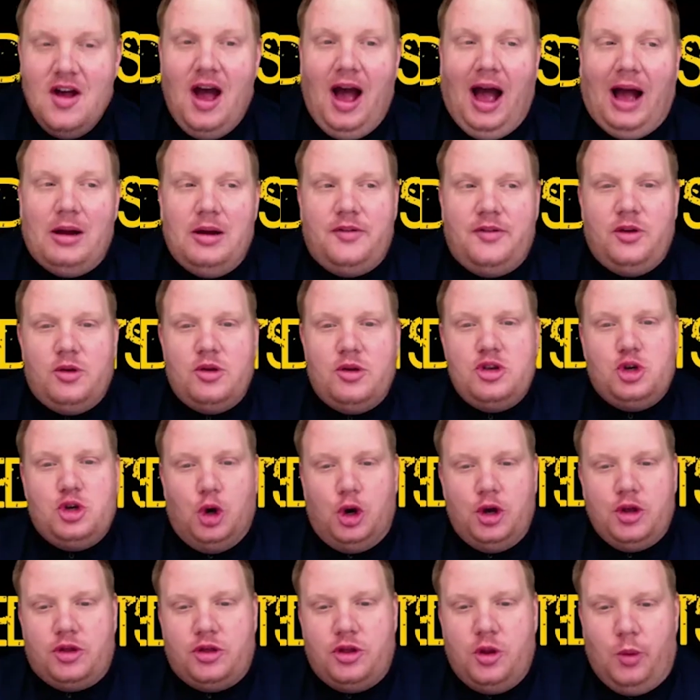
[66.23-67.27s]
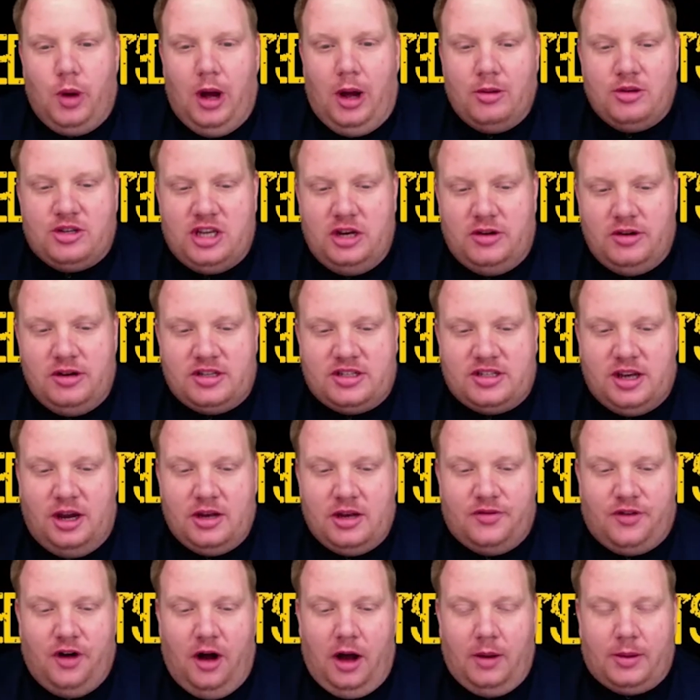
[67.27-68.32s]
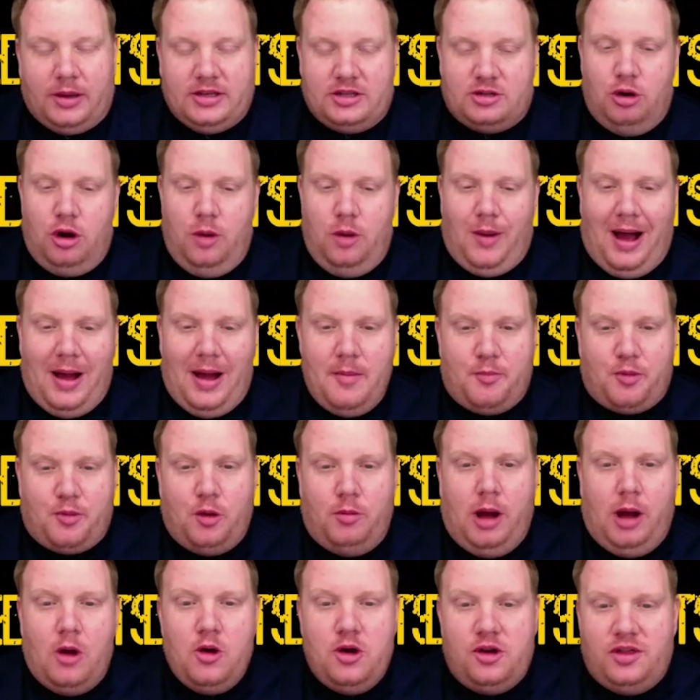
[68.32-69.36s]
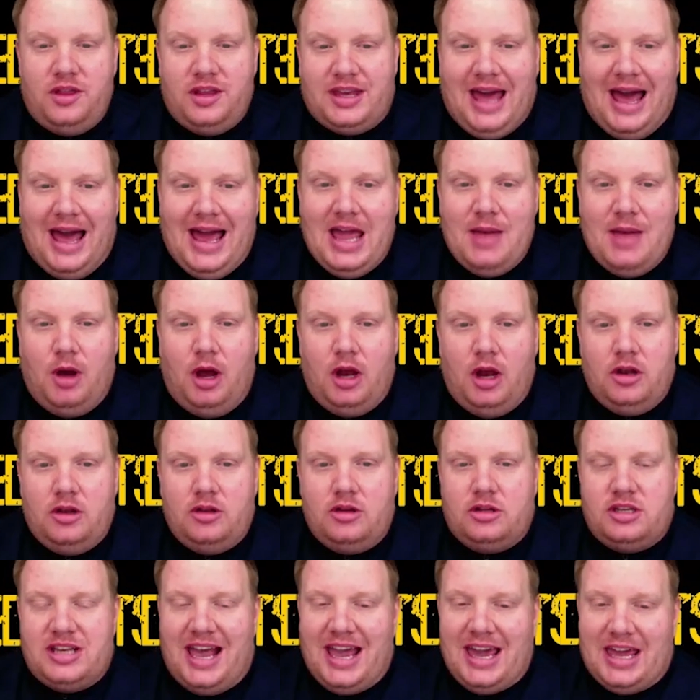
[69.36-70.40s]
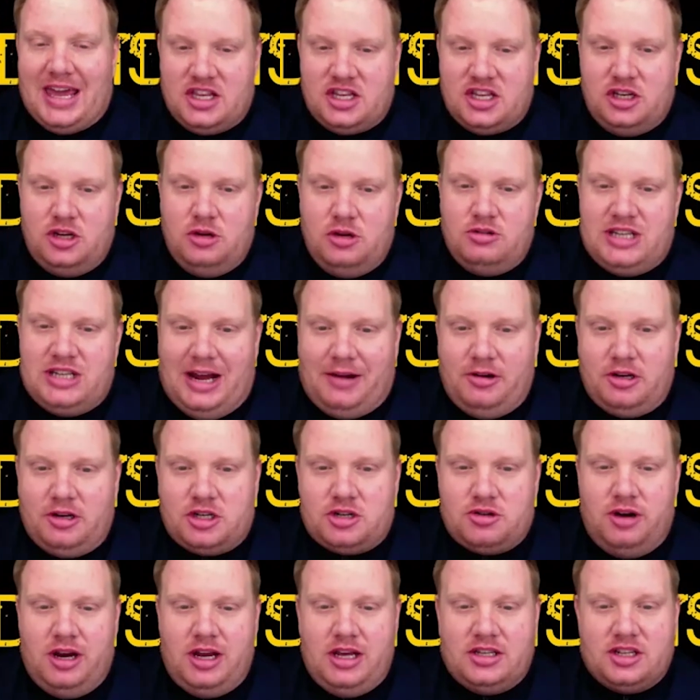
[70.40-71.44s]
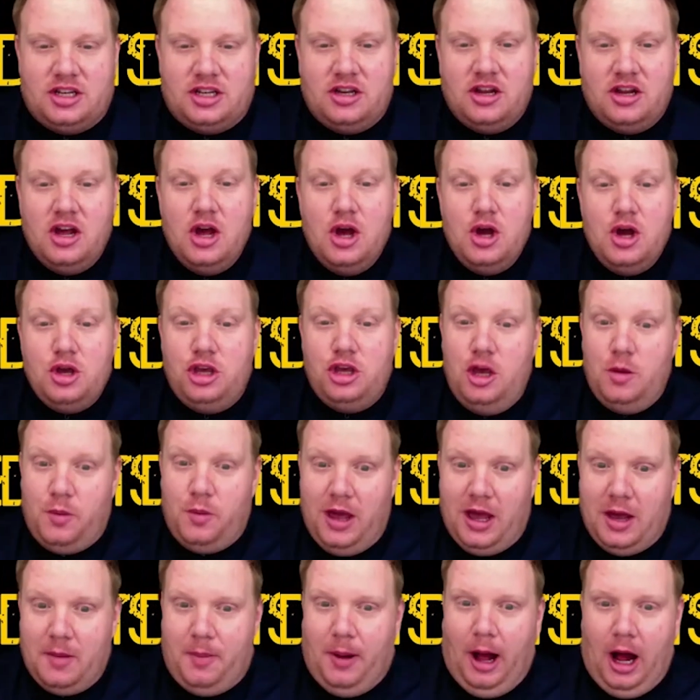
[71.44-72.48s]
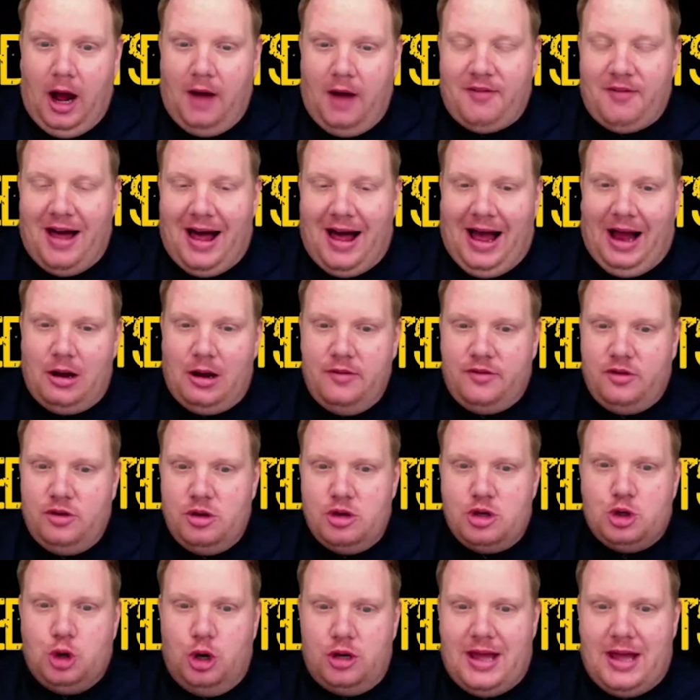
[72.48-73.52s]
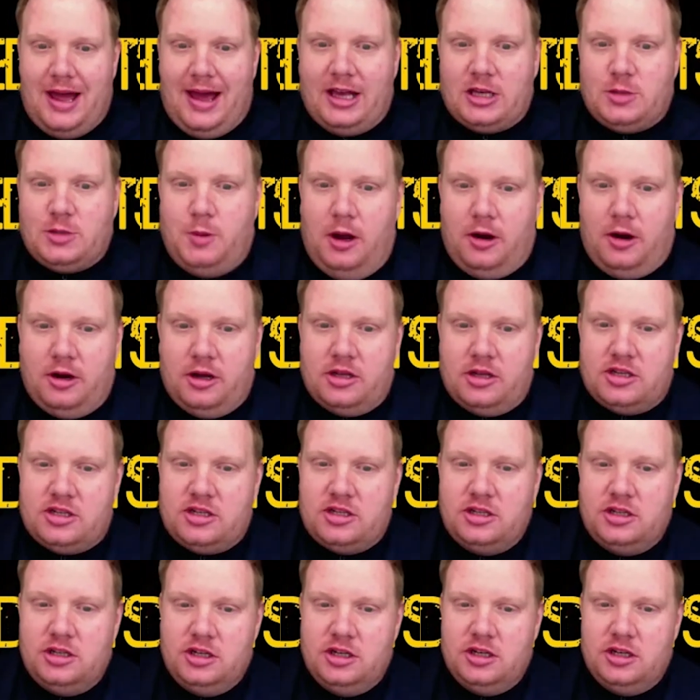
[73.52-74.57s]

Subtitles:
How have you enjoyed the World Series so far? Because it's all about promoting the game and taking it to new territories and you being part of that. How have you enjoyed that experience?